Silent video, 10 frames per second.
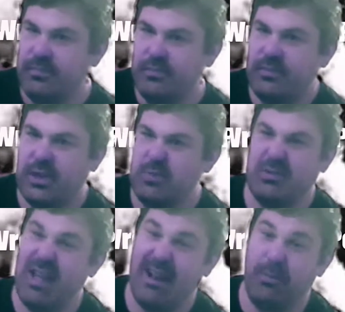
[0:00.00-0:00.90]
was
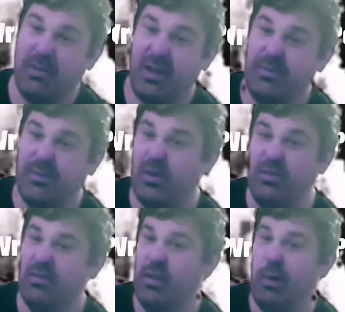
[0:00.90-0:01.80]
terrible, I thought,
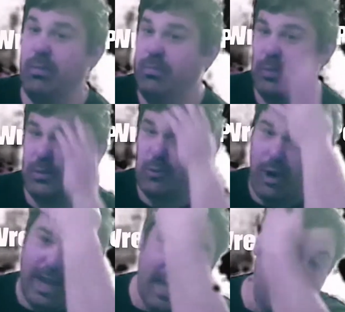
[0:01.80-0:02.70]
no, we'll try
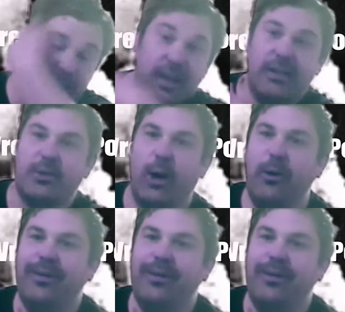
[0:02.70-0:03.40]
again. So.